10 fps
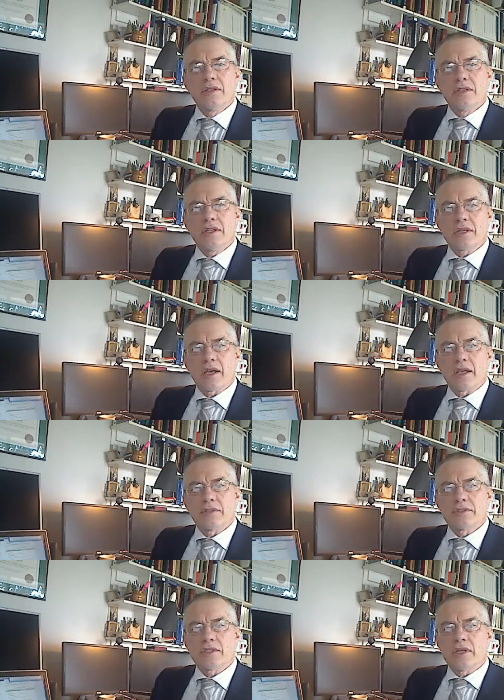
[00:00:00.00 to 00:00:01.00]

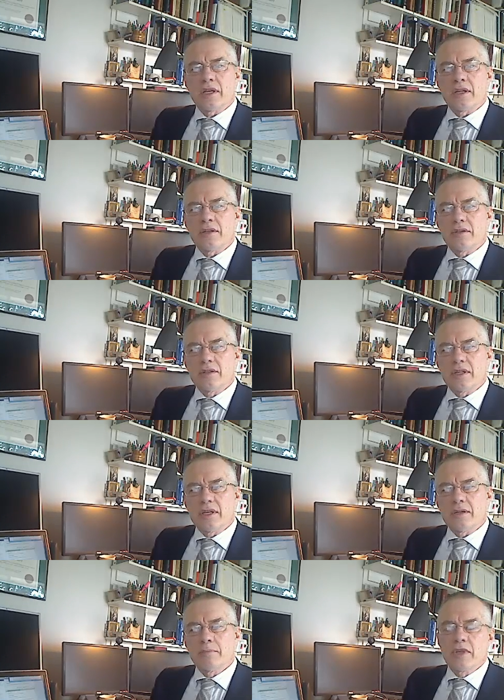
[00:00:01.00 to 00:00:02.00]
details and
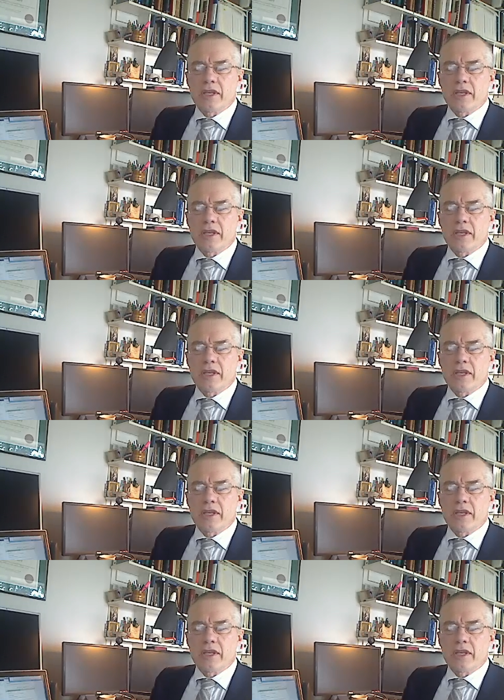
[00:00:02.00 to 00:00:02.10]
their